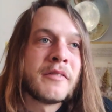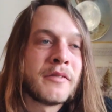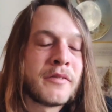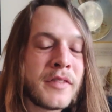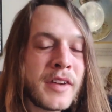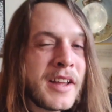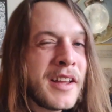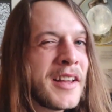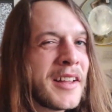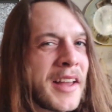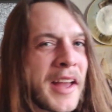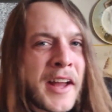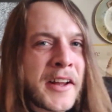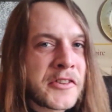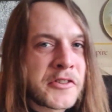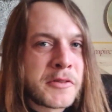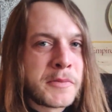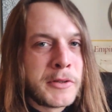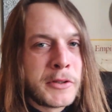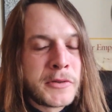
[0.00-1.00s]
vague
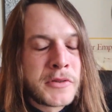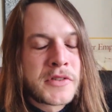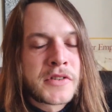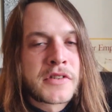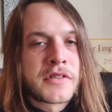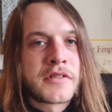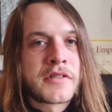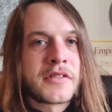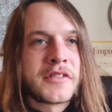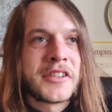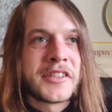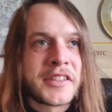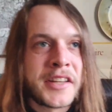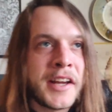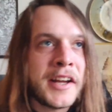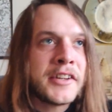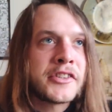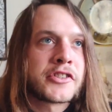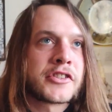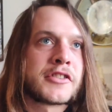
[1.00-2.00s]
attributes
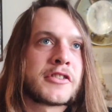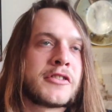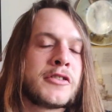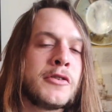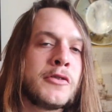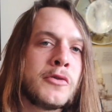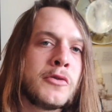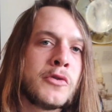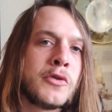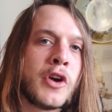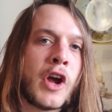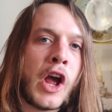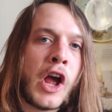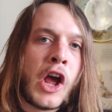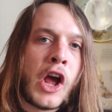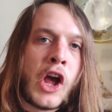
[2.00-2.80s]
attached to